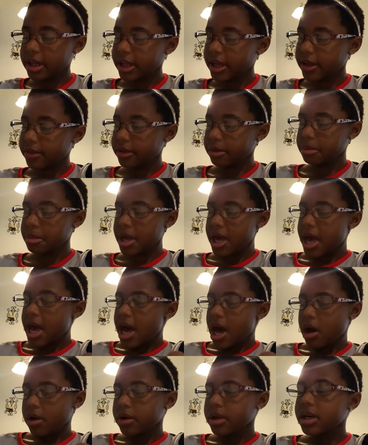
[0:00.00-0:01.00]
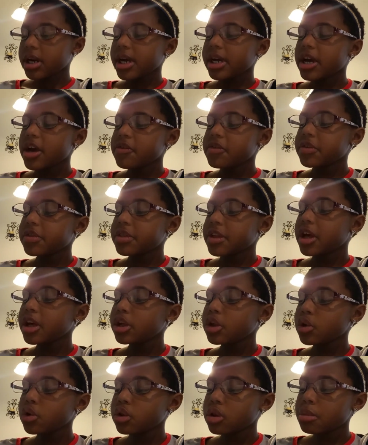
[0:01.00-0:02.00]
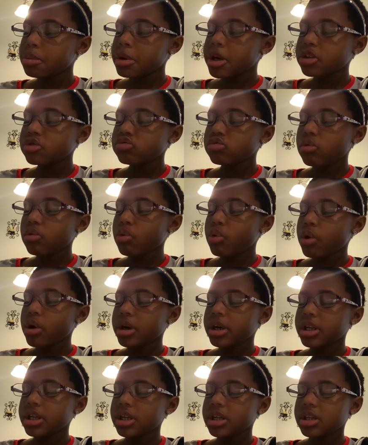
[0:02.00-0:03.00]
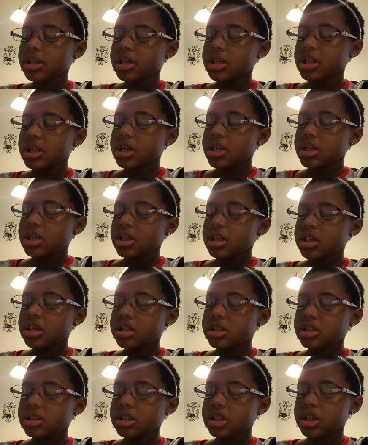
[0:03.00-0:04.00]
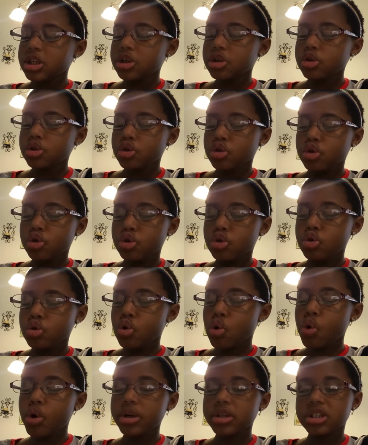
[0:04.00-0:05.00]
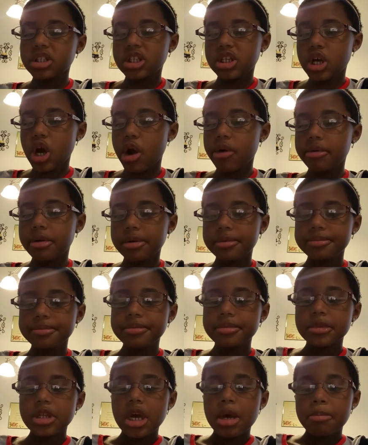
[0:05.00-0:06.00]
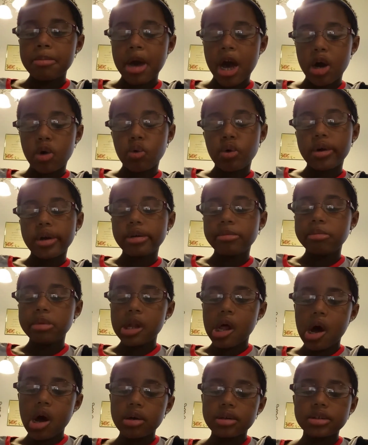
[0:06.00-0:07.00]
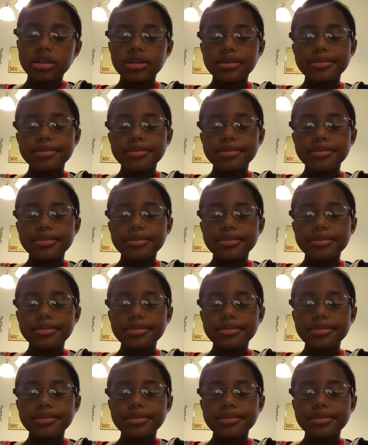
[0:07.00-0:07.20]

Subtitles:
at them. How can I ever thank you? The best reward is seeing your tiara back where it belongs.